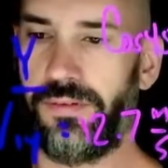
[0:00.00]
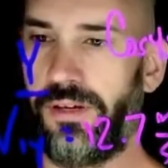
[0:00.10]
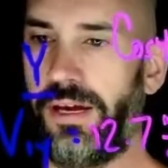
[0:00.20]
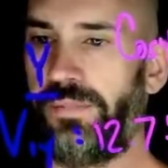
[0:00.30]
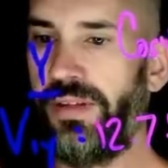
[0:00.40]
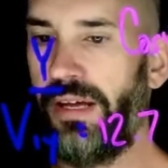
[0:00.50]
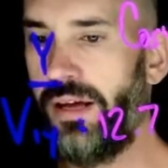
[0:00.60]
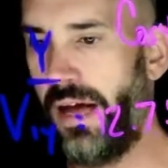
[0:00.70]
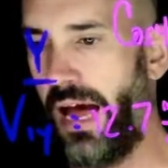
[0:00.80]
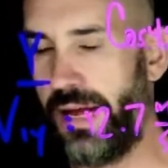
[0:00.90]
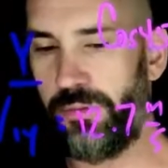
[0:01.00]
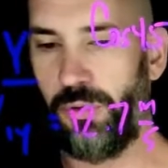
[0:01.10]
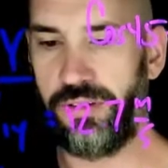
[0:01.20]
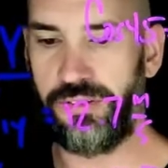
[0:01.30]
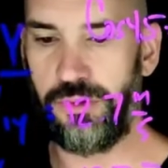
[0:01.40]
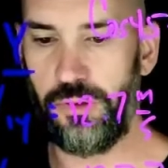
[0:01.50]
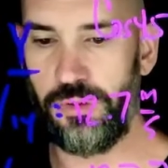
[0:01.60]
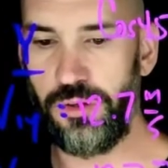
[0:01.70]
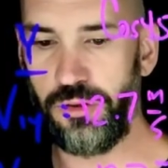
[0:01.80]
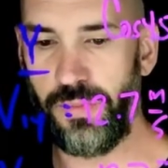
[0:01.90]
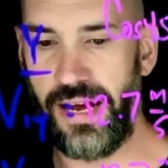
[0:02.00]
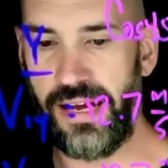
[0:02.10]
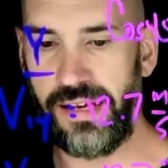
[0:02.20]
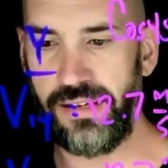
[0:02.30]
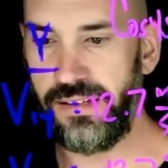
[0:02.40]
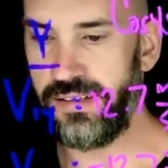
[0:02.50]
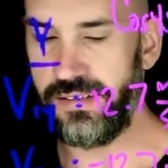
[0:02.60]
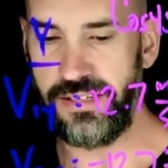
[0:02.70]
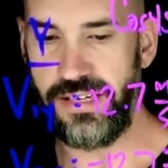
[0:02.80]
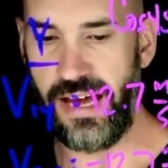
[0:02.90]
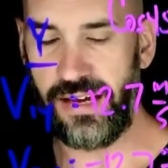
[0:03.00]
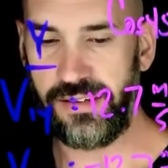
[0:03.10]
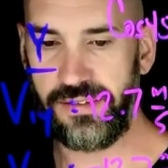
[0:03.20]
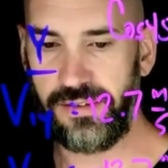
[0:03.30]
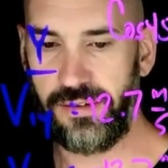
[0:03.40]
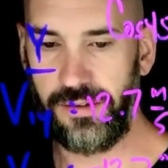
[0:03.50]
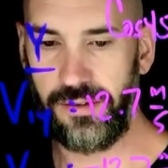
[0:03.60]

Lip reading: Okay. I am going to use my dx